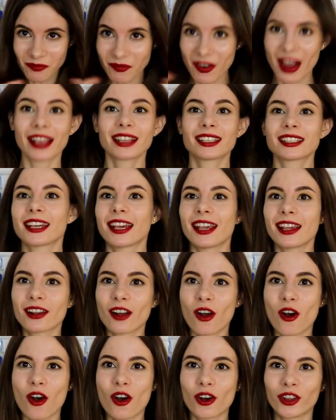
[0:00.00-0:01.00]
my take
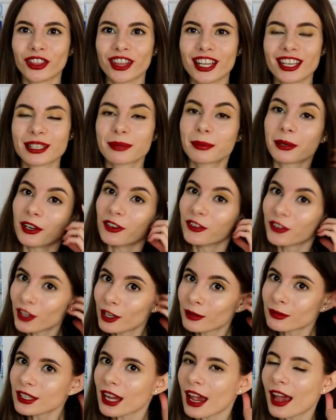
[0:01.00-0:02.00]
on this
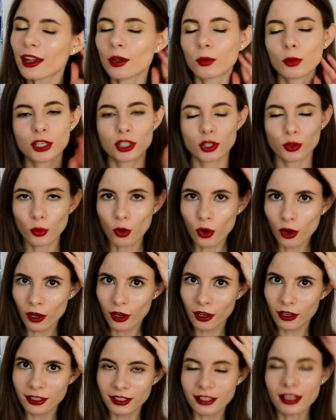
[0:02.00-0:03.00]
perfume tag, which
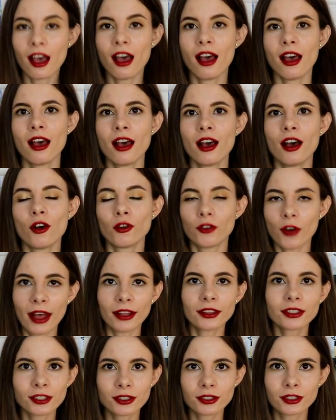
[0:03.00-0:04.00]
was
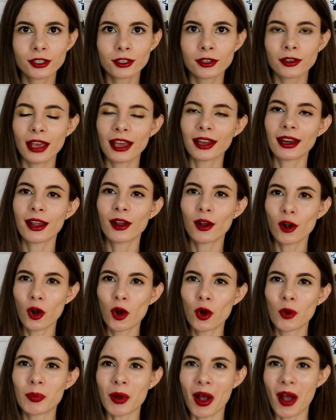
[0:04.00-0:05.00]
fun to do, and I
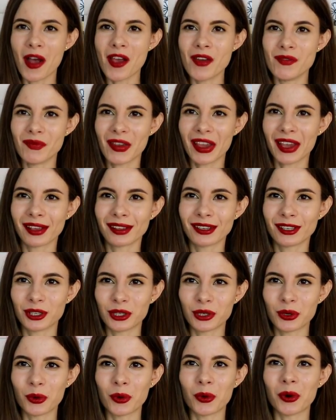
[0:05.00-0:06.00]
hope I made
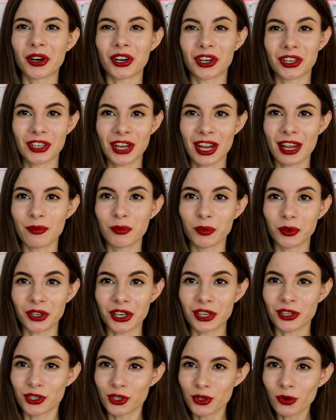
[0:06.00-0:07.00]
your day more
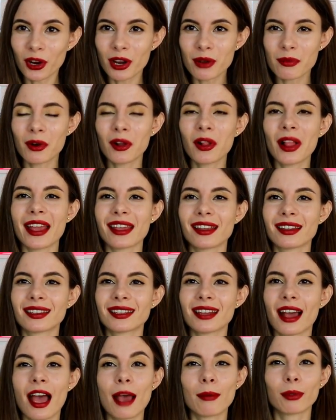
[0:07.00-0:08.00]
enjoyable,
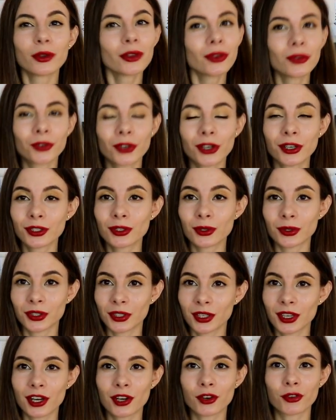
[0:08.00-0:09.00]
and I'm looking forward to
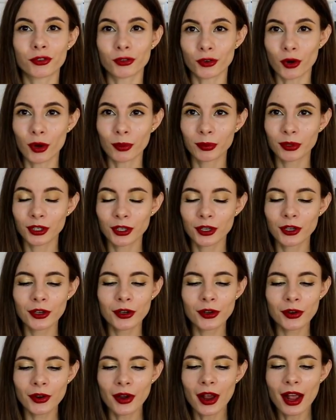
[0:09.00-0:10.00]
hear from
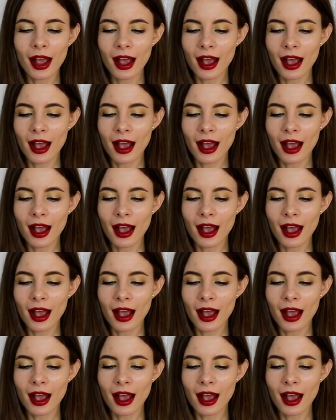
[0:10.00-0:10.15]
you.